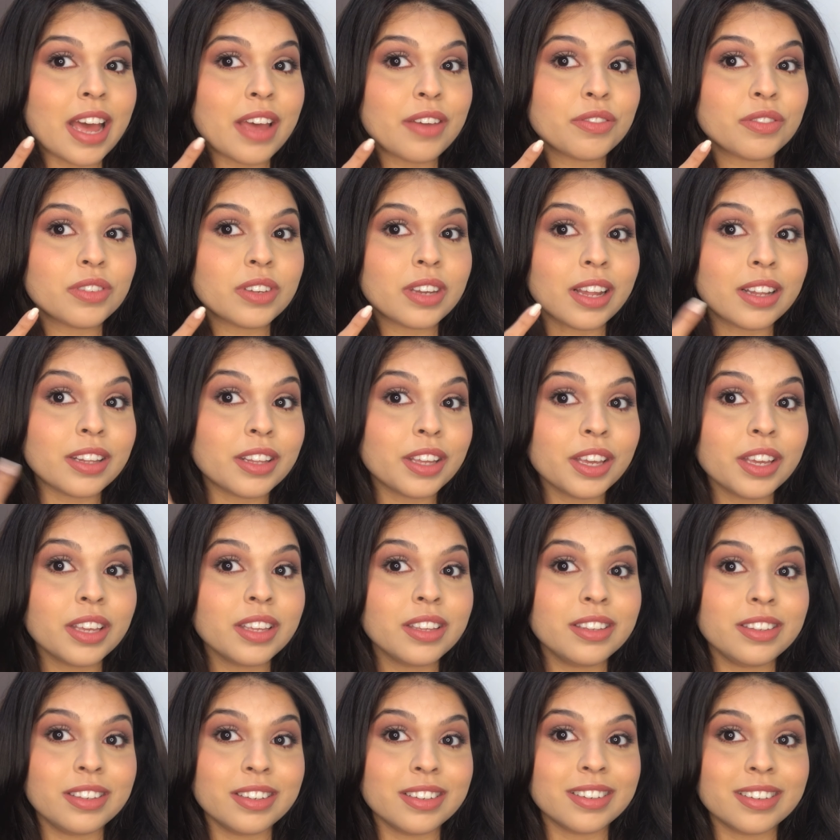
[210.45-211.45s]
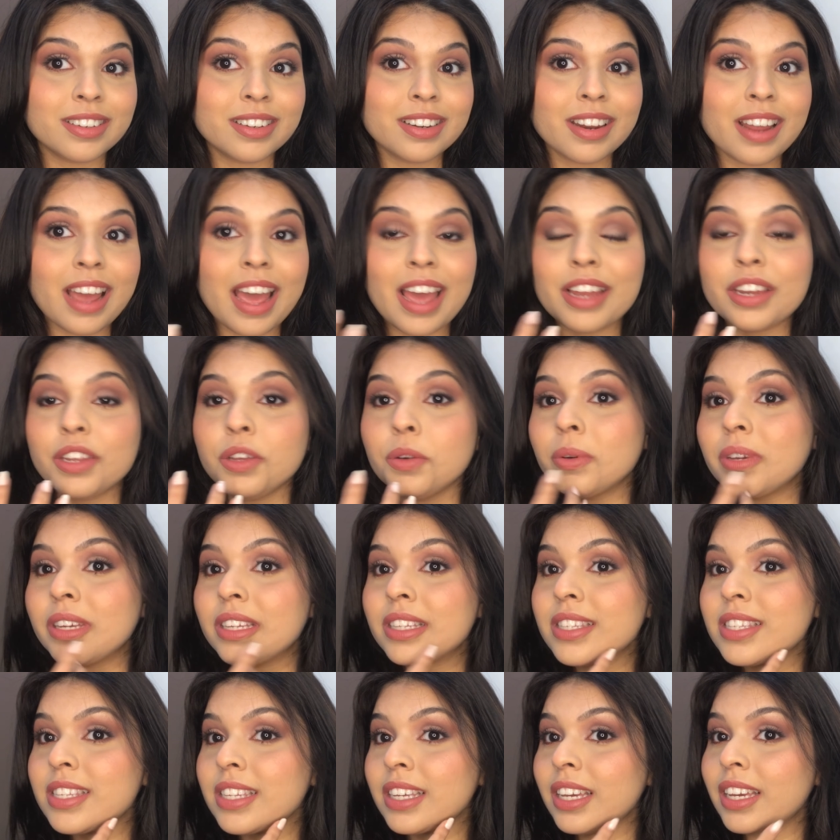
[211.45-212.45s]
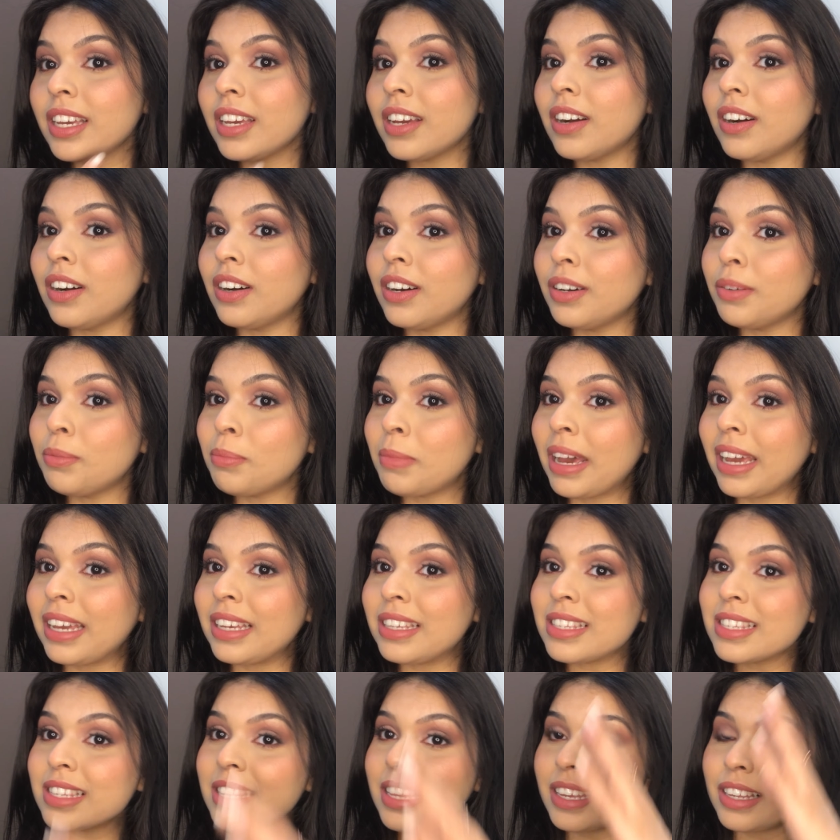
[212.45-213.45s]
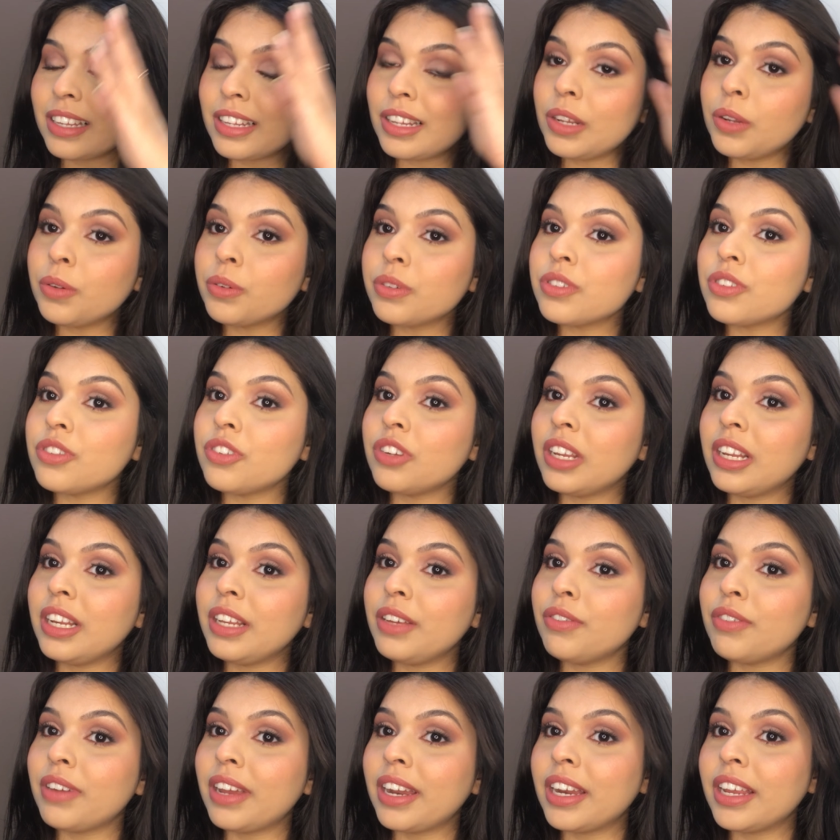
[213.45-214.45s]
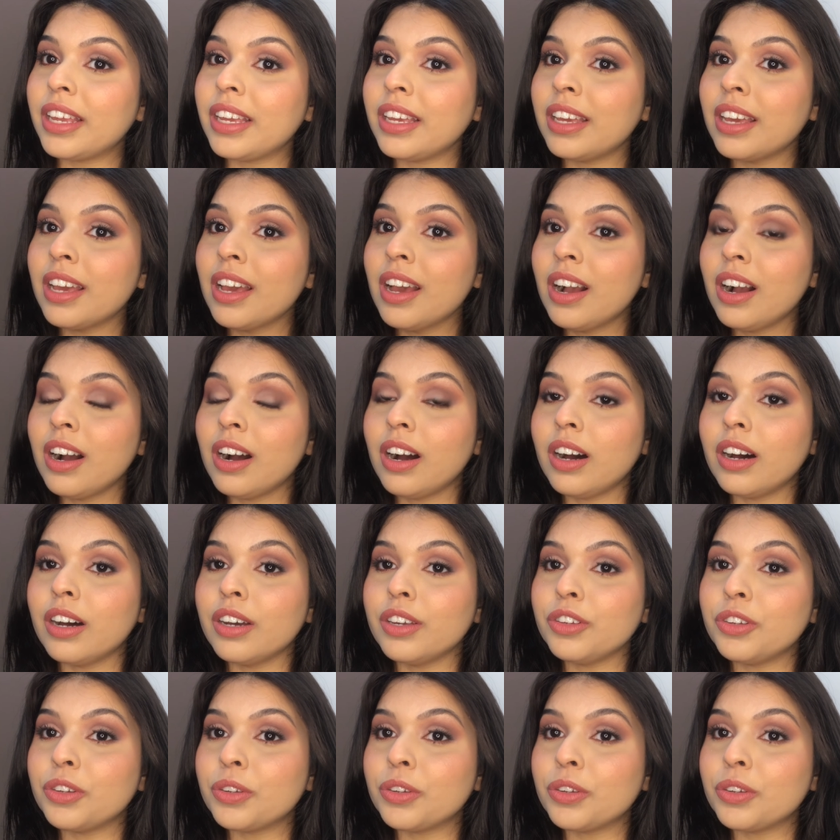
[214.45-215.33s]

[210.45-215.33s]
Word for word: I have nothing here, and you can see uh, my skin looks really very uh,